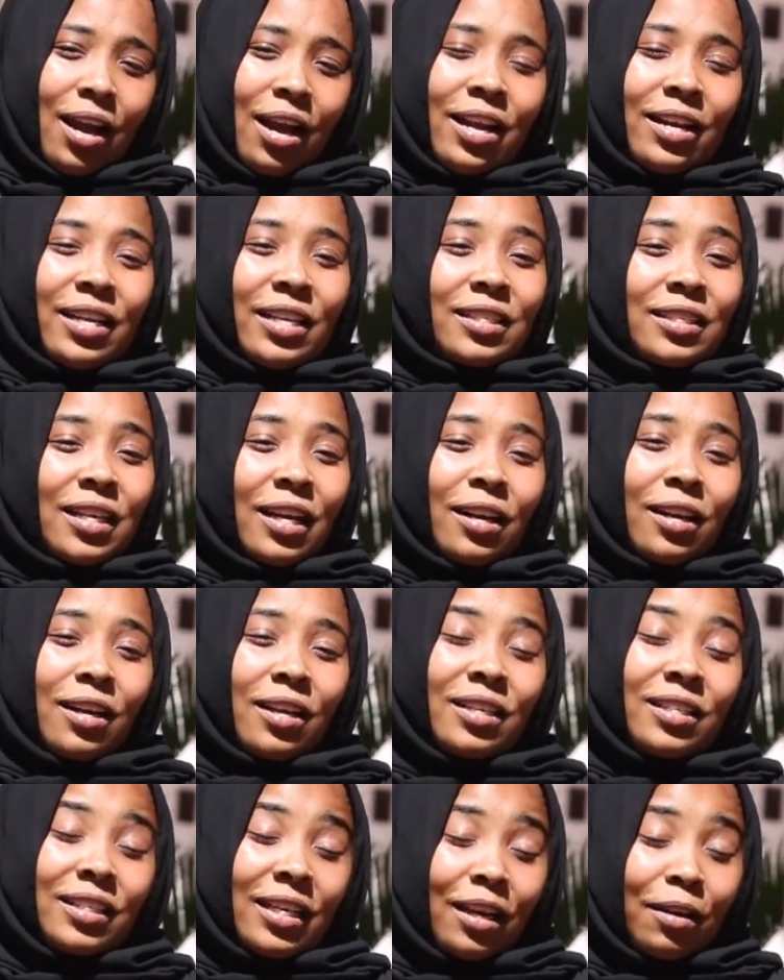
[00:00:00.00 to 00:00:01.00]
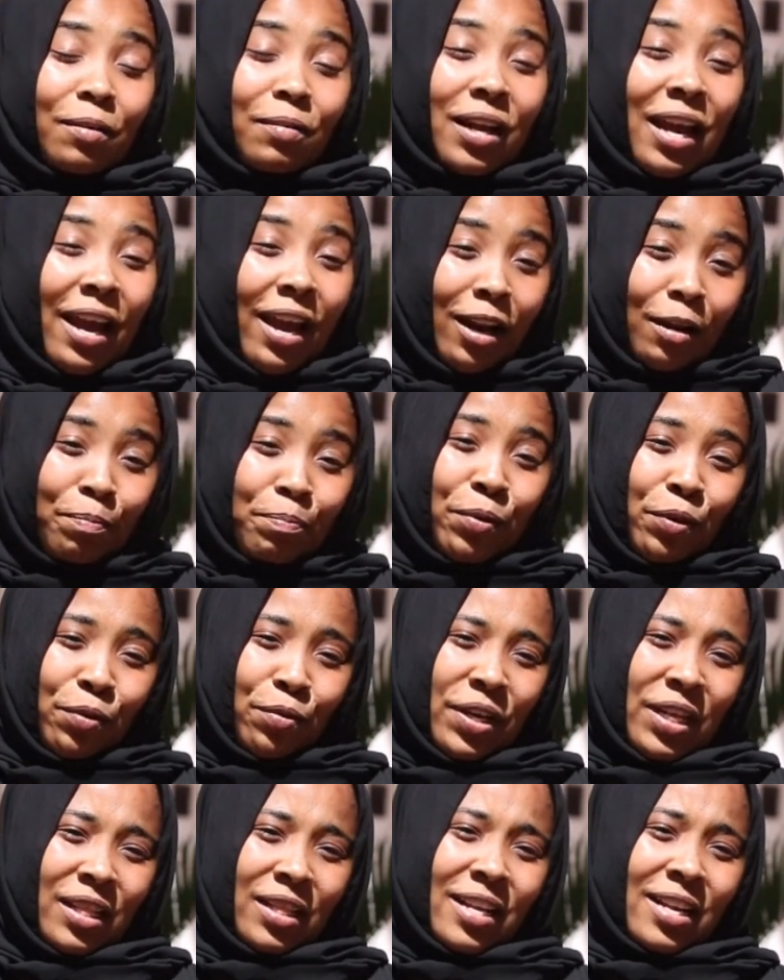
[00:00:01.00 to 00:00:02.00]
and it can help
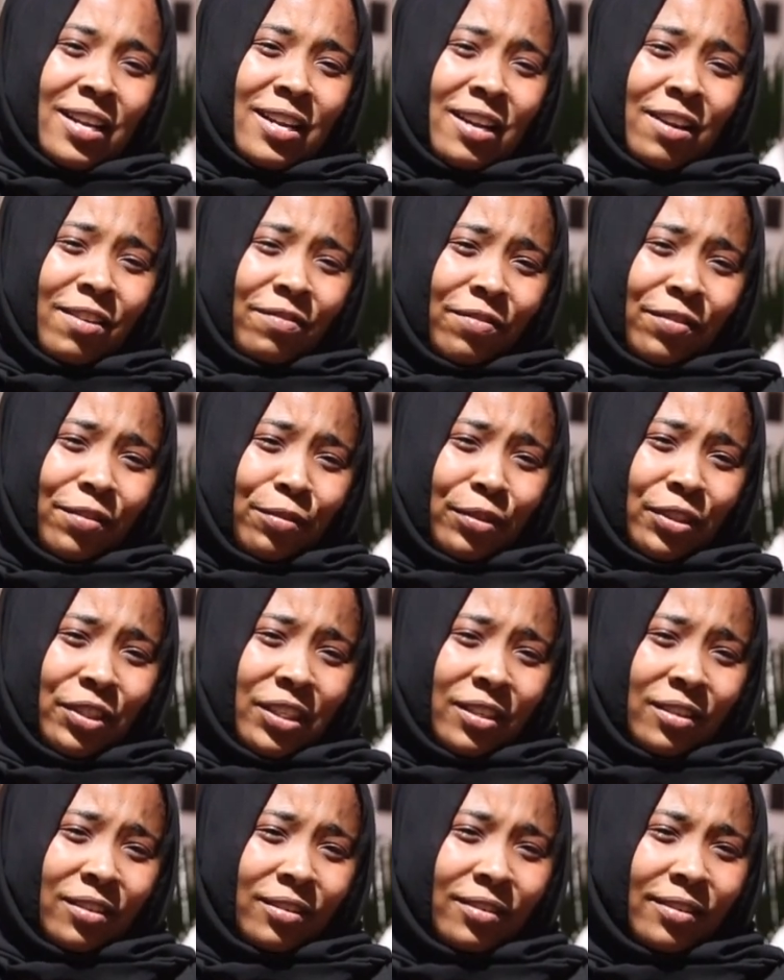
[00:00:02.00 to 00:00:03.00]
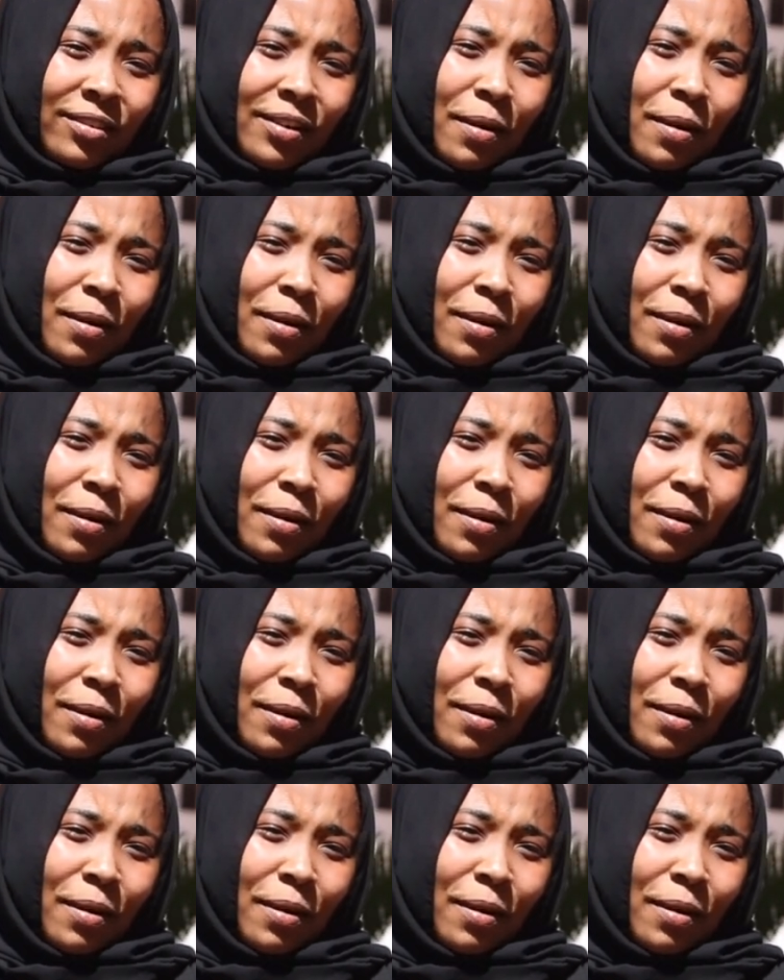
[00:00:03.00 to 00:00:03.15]
you in the near future.